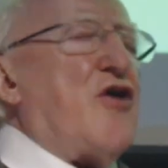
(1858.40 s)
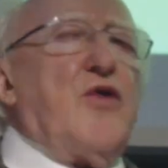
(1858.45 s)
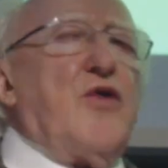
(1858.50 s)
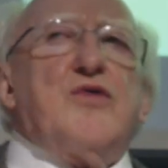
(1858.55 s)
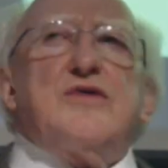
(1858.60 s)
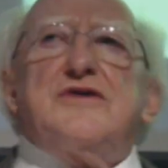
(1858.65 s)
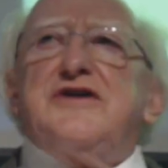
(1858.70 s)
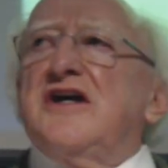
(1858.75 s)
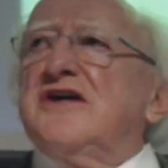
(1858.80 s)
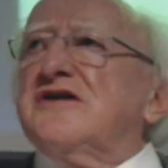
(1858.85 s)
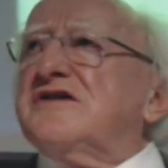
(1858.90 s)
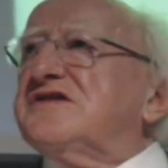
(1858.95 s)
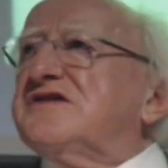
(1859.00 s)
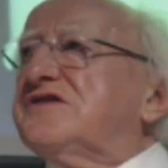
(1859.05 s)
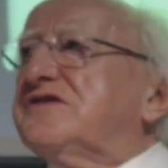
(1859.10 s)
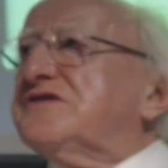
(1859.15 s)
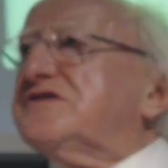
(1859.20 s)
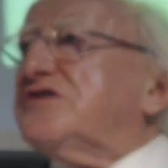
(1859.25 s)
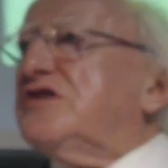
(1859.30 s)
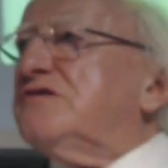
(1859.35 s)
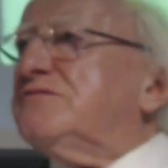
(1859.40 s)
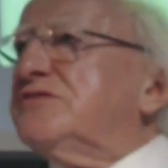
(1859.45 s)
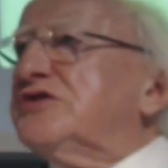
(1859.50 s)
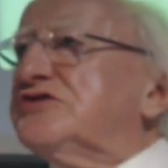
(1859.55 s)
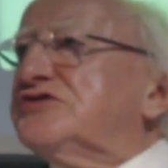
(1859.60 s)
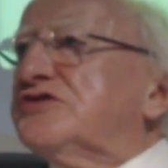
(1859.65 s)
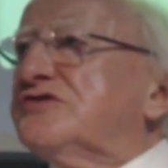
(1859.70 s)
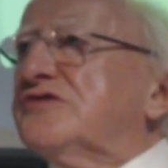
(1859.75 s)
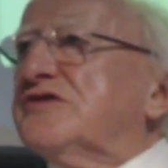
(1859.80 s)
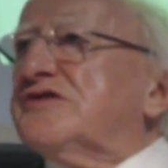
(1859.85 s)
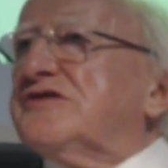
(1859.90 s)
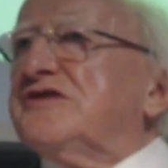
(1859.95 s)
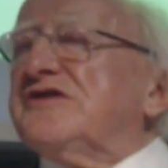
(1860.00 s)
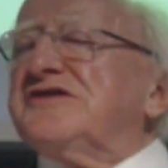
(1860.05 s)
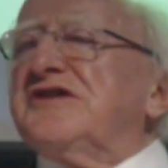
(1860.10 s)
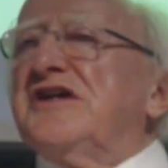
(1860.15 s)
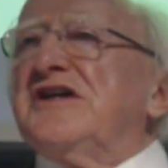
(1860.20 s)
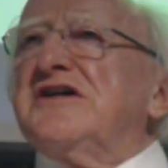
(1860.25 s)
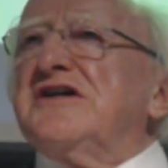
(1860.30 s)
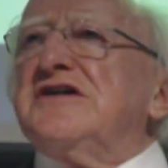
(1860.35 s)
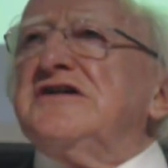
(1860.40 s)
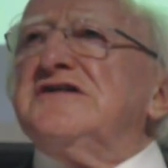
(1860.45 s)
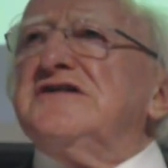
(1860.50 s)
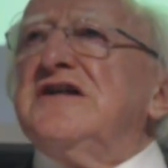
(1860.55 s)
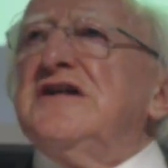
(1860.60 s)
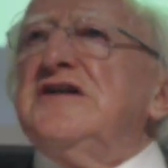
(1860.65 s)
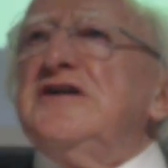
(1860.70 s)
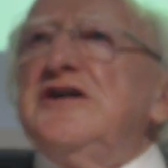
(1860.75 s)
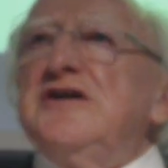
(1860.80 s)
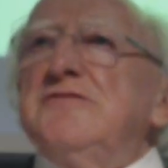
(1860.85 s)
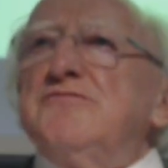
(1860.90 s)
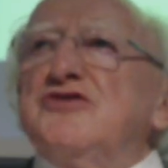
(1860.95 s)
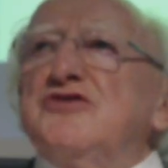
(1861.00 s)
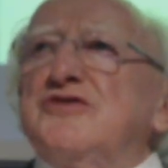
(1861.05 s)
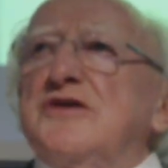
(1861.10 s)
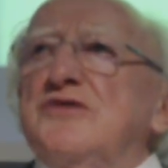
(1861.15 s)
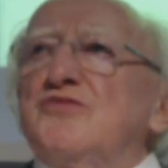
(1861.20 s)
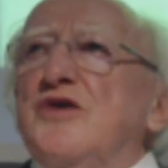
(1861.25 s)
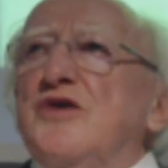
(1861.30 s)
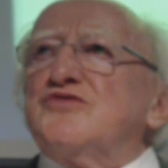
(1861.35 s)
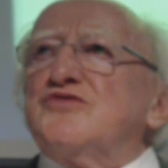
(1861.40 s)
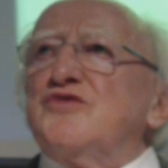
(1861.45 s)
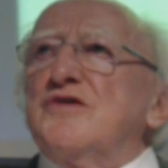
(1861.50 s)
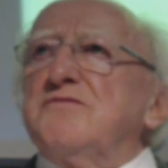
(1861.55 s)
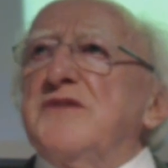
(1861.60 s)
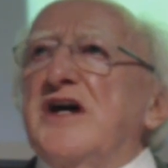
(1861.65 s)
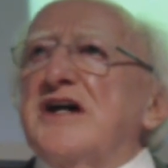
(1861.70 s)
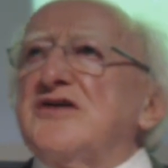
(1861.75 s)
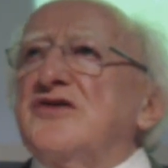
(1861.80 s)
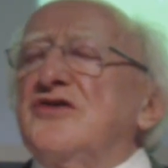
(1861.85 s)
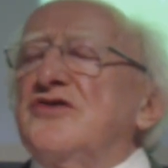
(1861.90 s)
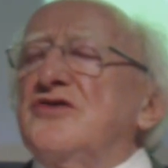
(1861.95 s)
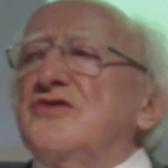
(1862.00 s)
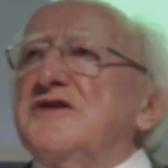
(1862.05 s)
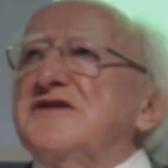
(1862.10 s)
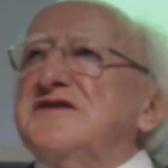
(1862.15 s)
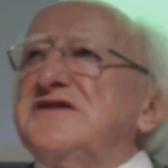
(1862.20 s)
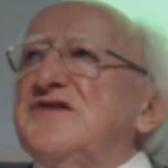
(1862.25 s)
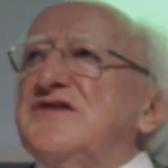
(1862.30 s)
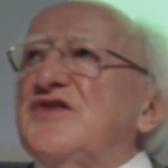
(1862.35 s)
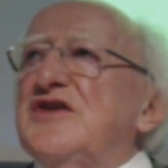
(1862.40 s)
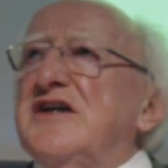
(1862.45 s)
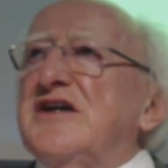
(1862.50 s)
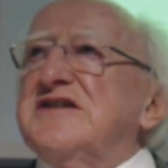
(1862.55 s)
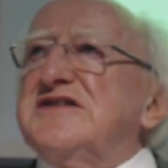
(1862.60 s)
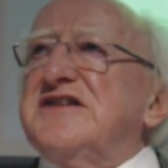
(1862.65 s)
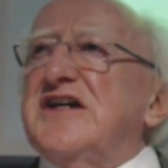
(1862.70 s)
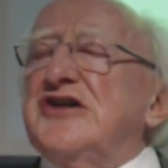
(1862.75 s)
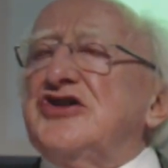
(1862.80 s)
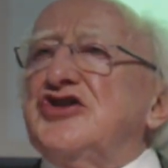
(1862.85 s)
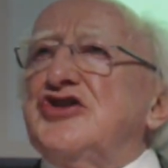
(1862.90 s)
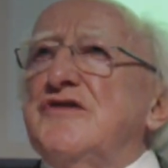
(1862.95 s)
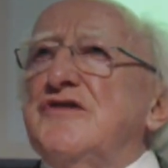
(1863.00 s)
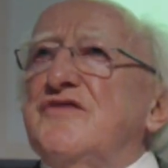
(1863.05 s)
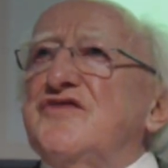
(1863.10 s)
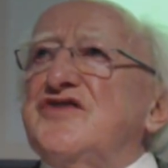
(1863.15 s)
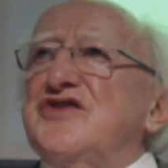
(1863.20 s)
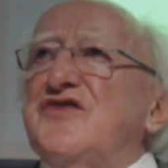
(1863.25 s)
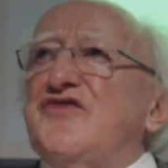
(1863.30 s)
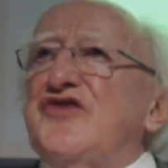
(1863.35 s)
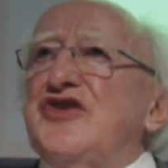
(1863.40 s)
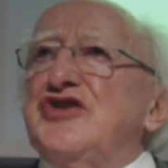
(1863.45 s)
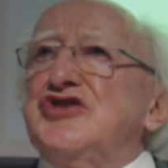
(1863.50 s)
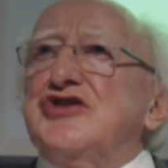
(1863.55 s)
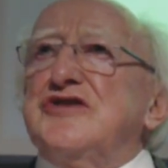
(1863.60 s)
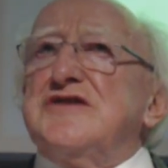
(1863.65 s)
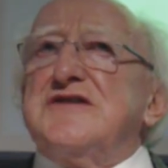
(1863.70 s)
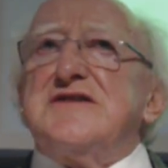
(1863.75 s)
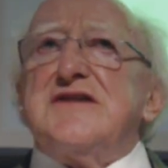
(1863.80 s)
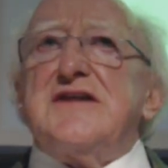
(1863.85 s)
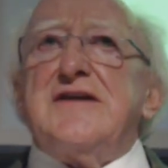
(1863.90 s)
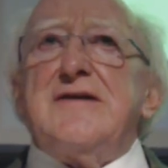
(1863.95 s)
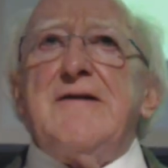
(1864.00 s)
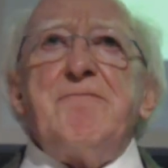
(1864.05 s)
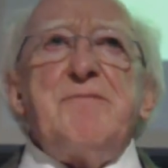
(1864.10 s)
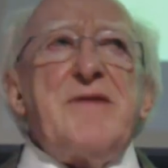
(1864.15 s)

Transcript: all youngsters coming should recognize between one might call a civilization of sufficiency,